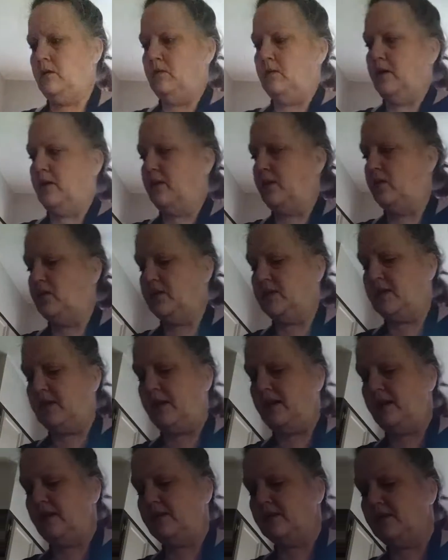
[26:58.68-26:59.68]
One of those
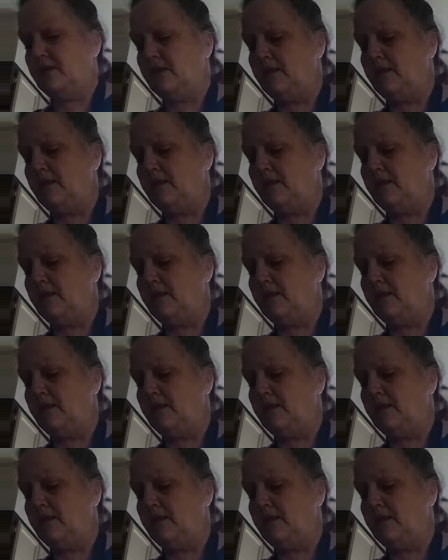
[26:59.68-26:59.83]
days.